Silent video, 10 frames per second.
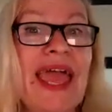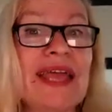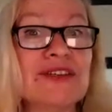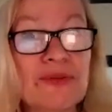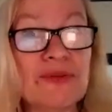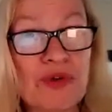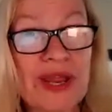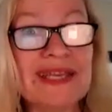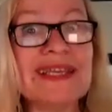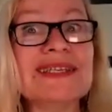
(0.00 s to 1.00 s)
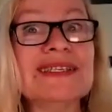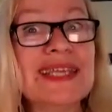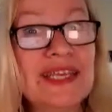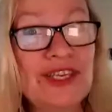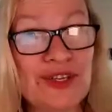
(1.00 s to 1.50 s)
And the brain
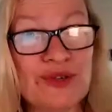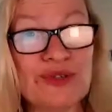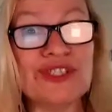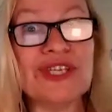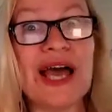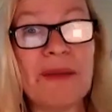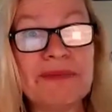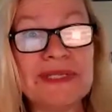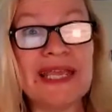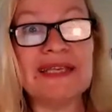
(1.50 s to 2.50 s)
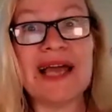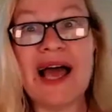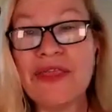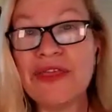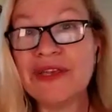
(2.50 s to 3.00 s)
continues to update
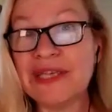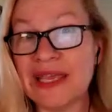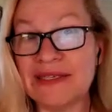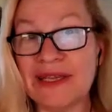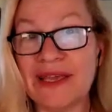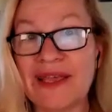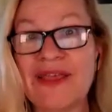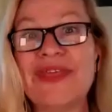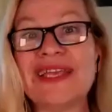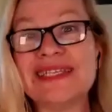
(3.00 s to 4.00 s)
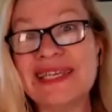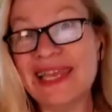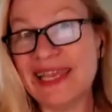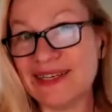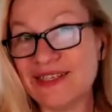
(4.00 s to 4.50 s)
other data that's
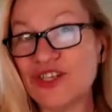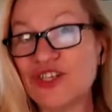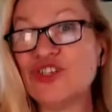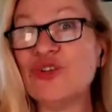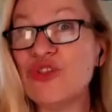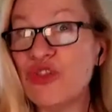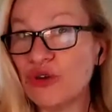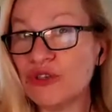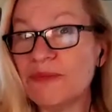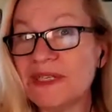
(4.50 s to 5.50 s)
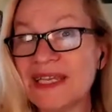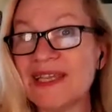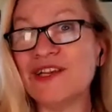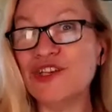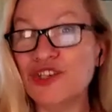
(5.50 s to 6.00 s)
linked to those
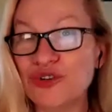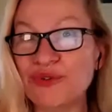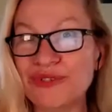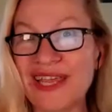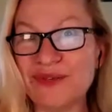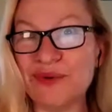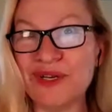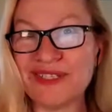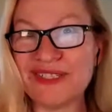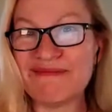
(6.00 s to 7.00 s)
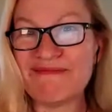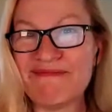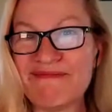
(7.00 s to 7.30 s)
particular neural networks.